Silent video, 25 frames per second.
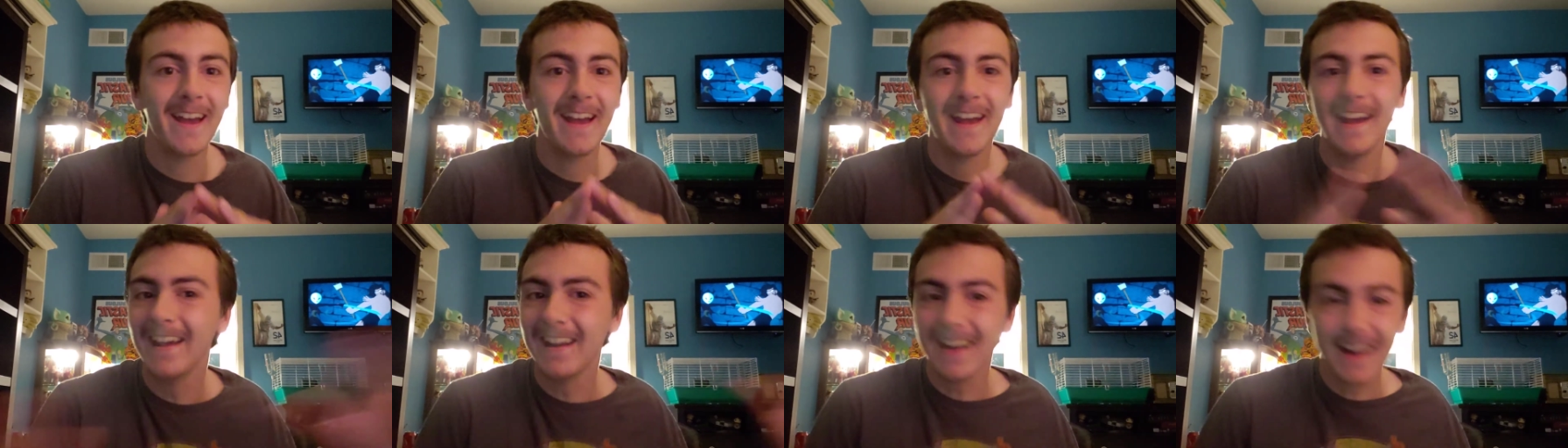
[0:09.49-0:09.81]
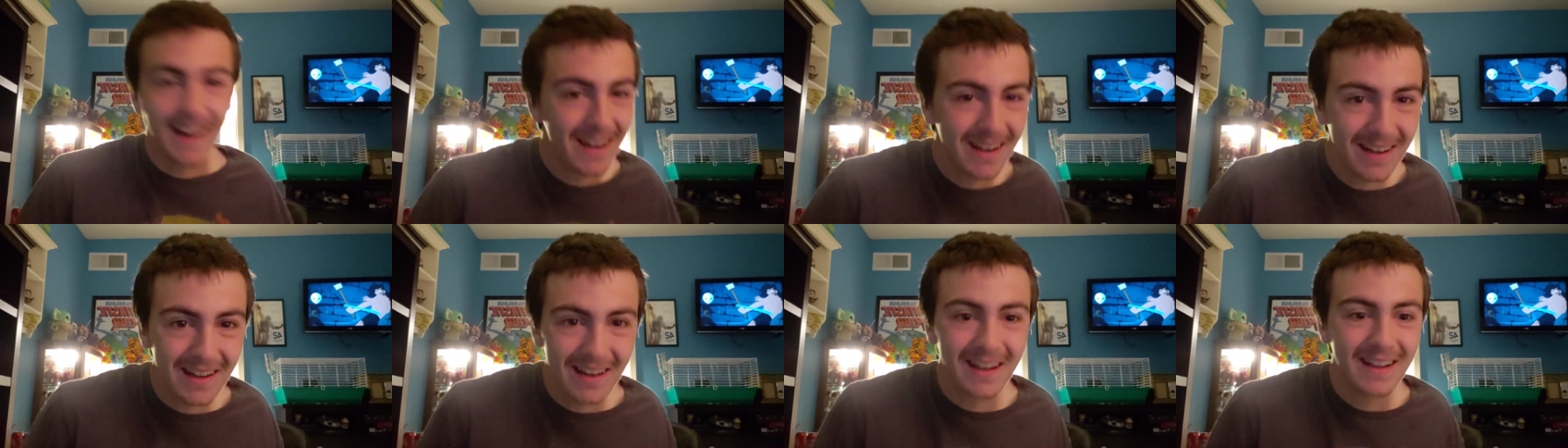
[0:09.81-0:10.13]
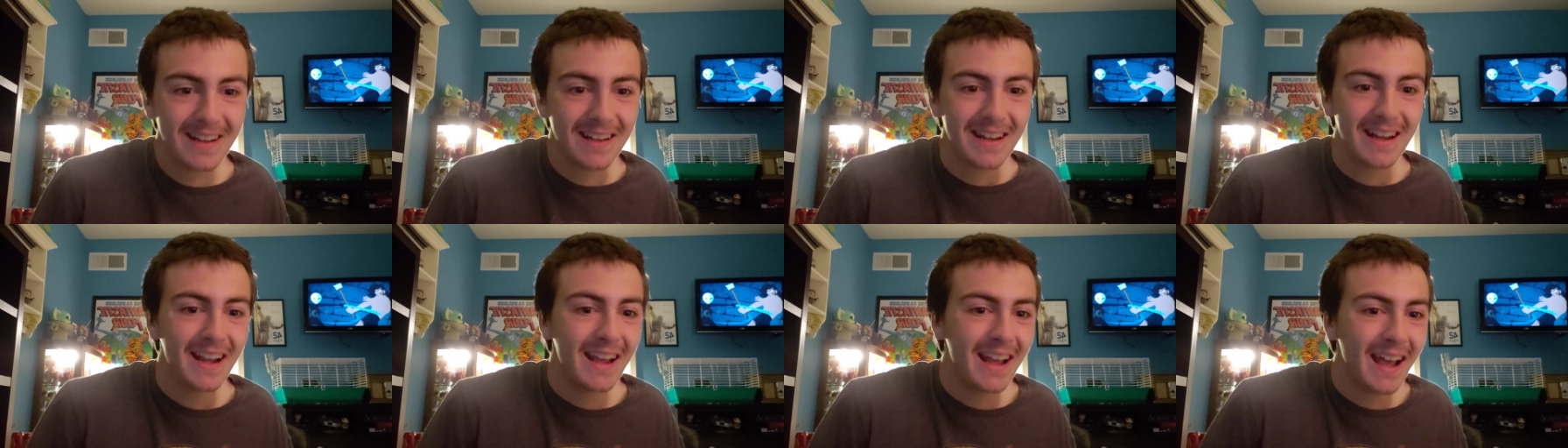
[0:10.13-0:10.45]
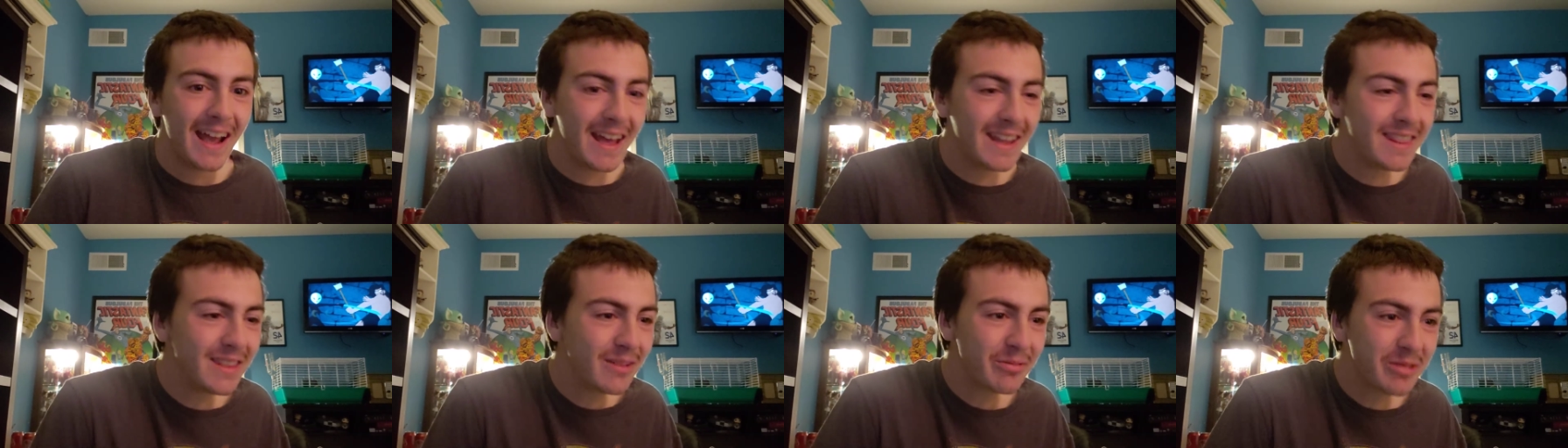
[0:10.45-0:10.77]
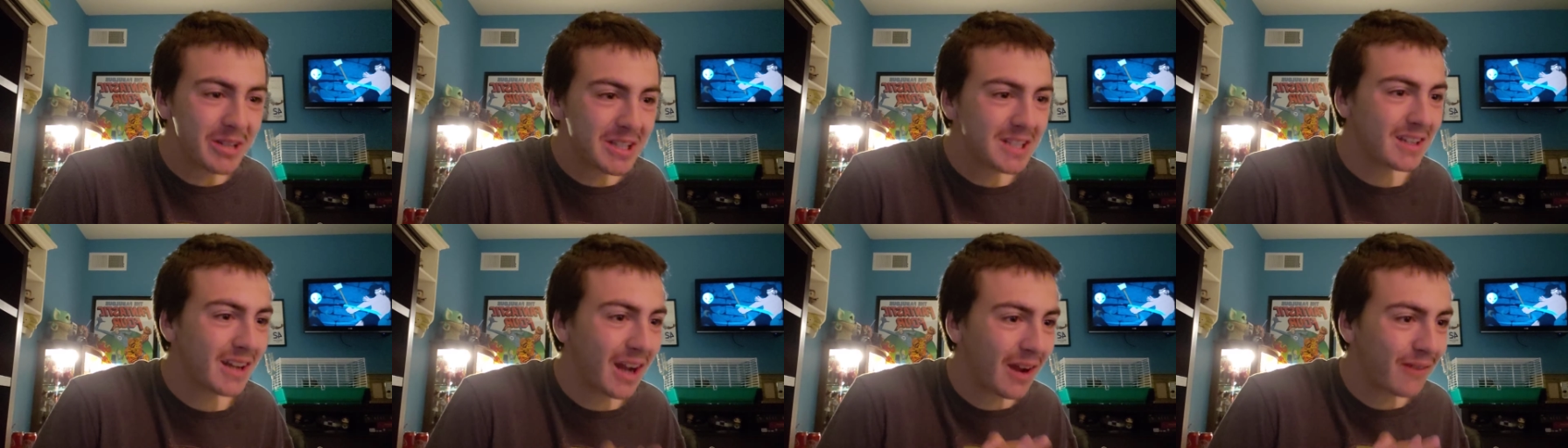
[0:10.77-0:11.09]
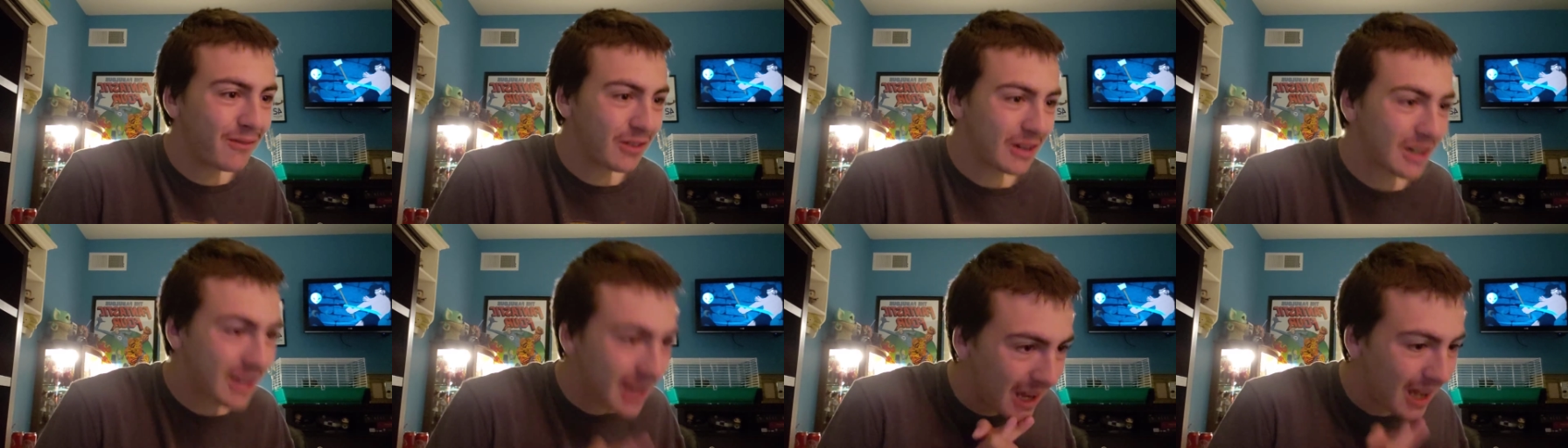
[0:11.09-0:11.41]
And I and the reason I
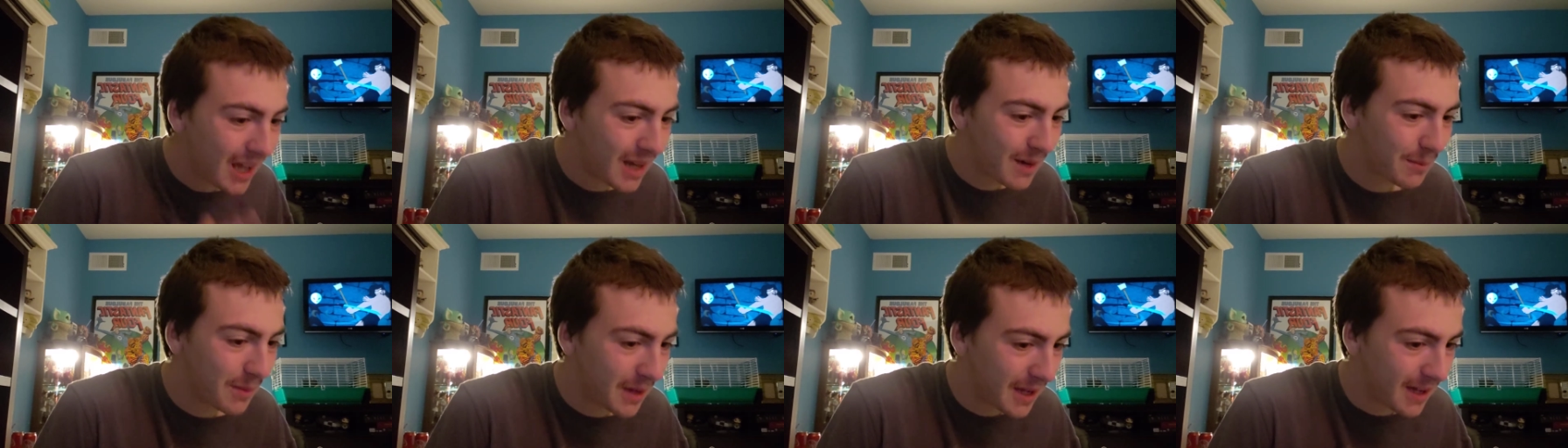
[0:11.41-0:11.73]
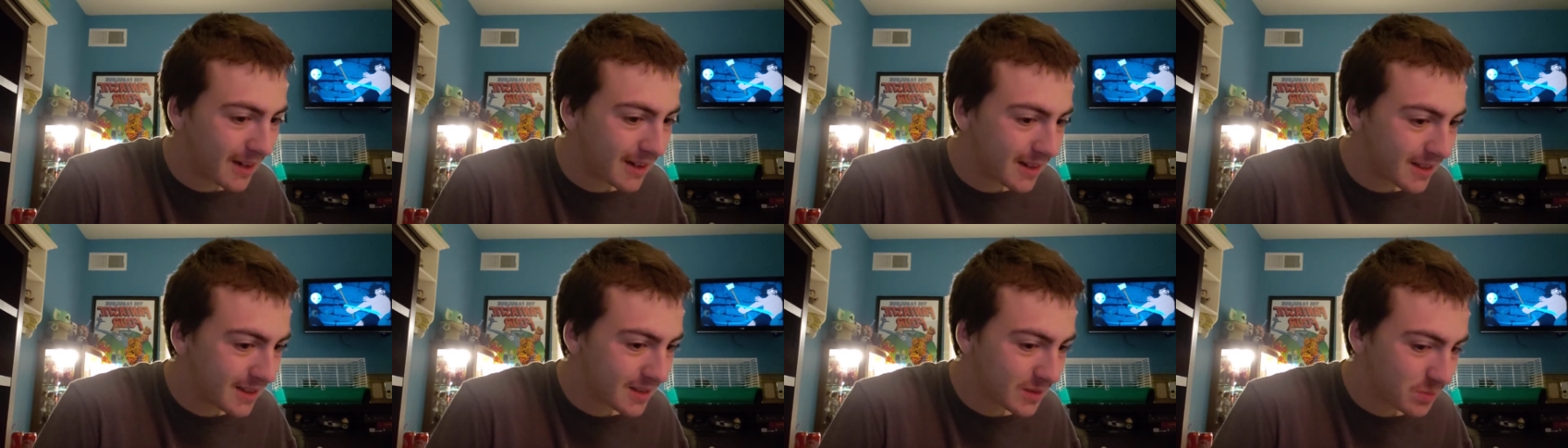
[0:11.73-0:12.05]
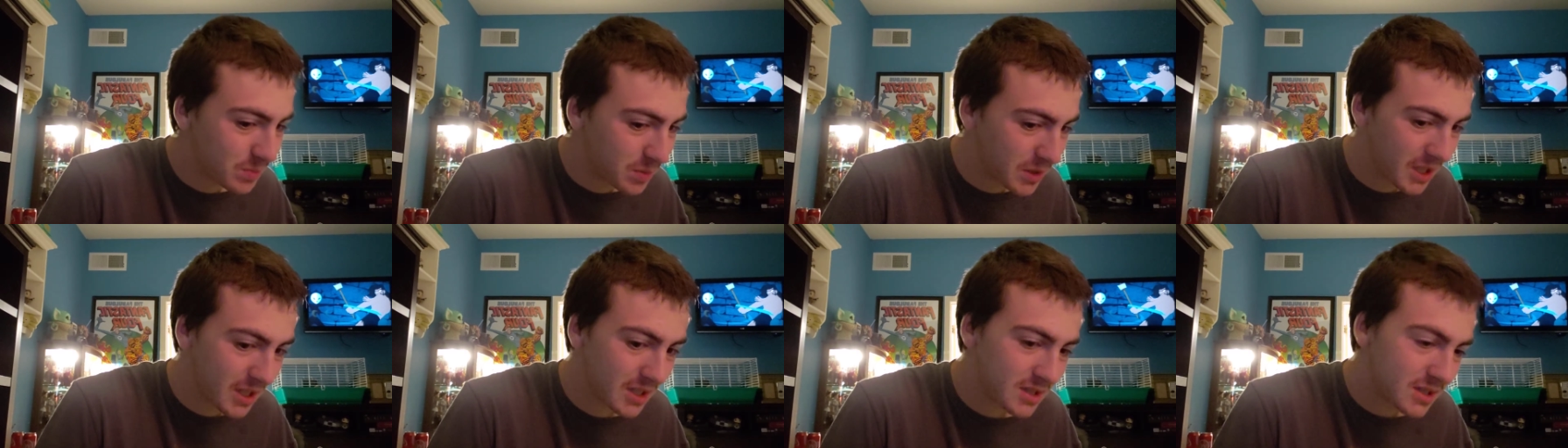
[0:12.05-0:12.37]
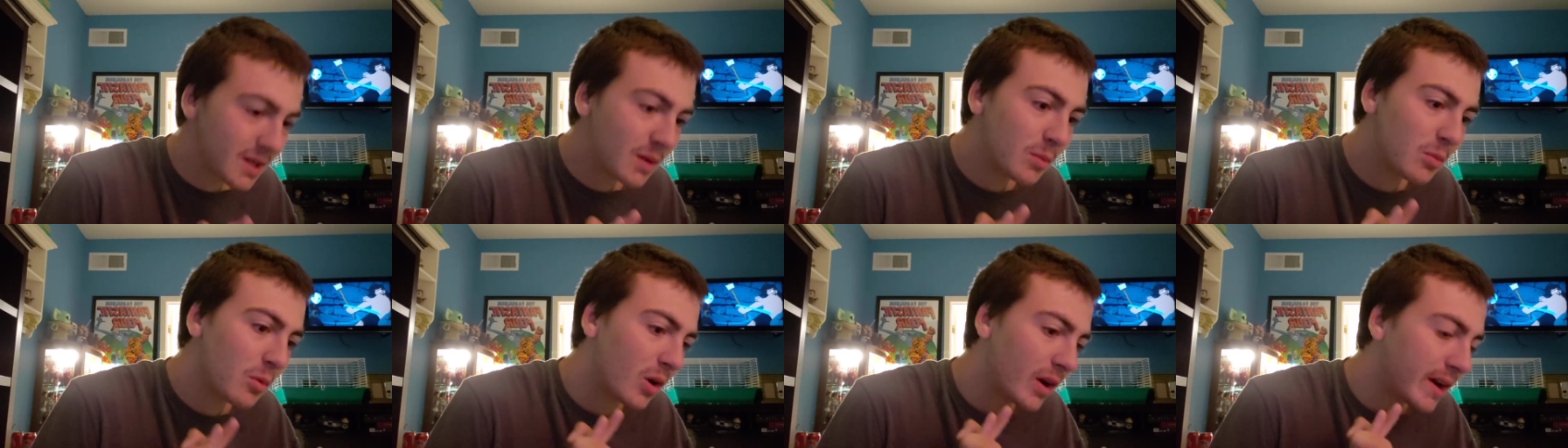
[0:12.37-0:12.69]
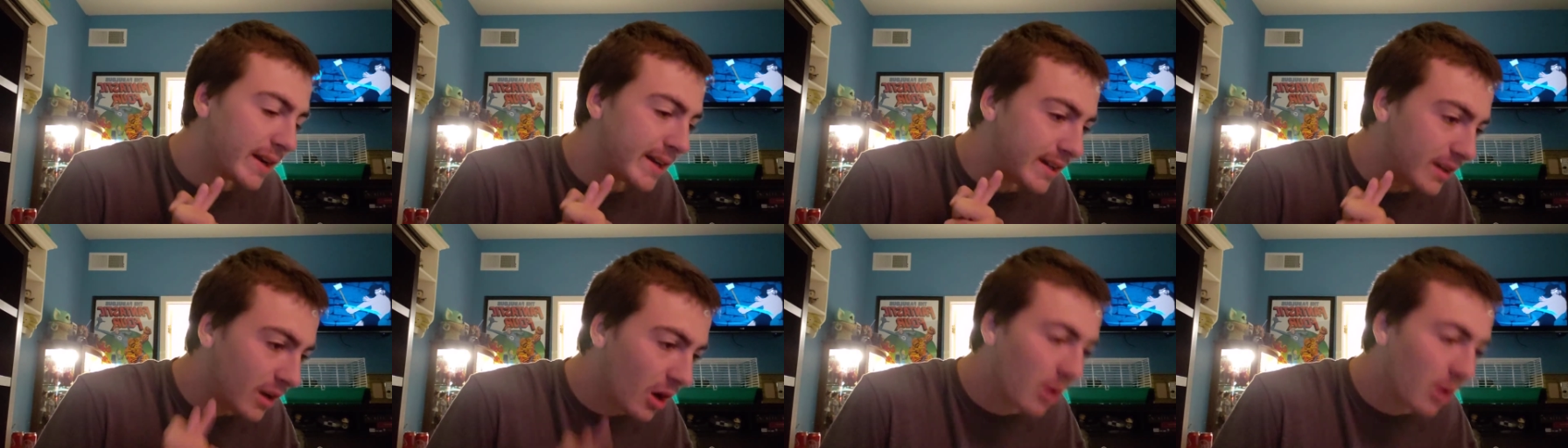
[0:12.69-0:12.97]
forgot about it is because number one,